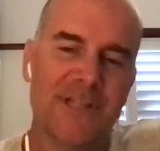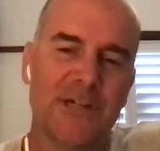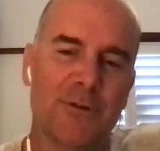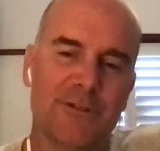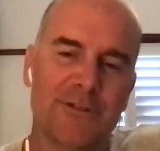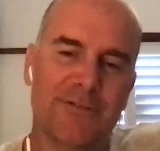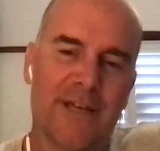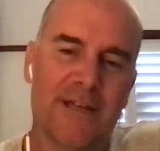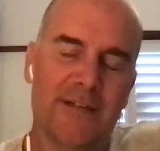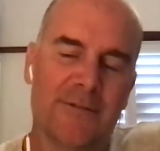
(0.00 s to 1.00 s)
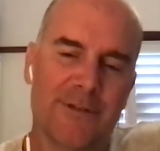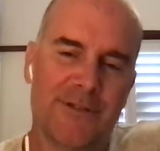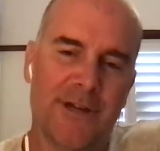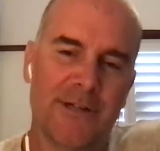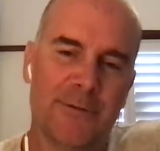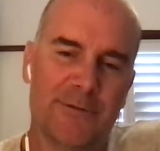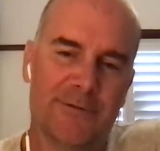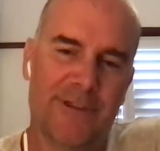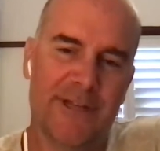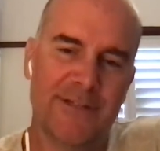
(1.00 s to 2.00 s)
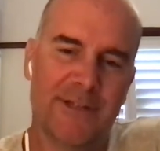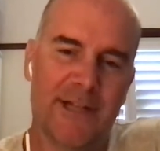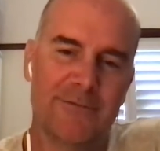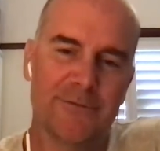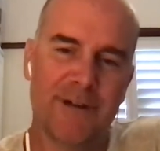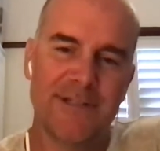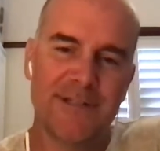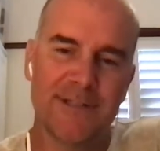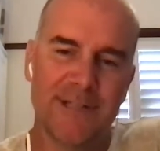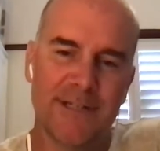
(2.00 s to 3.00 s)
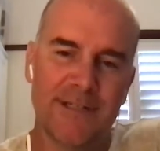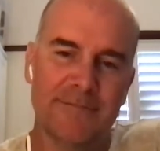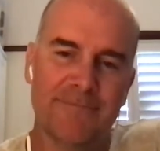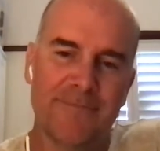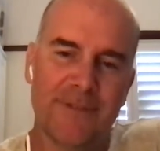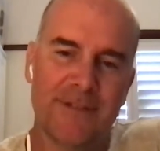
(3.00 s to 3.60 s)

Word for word: Sydney equivalent of that, or the Australian equivalent of that, is the colourful racing identity.